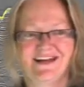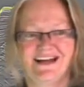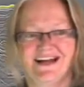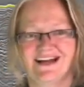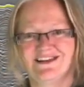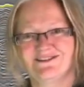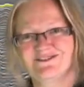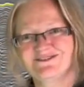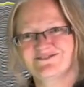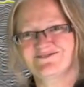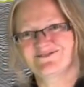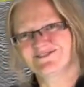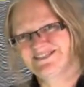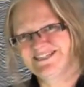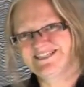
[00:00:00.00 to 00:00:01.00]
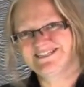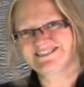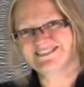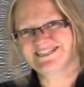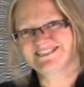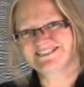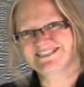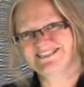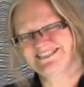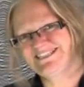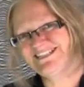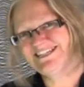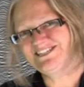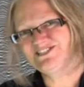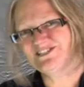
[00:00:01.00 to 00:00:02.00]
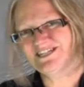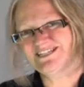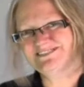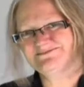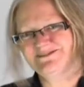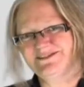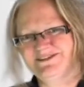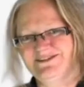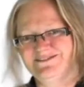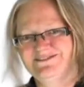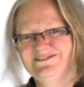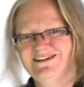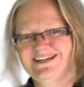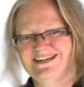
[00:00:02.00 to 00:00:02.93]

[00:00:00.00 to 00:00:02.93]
I look forward to discussing DHIs with you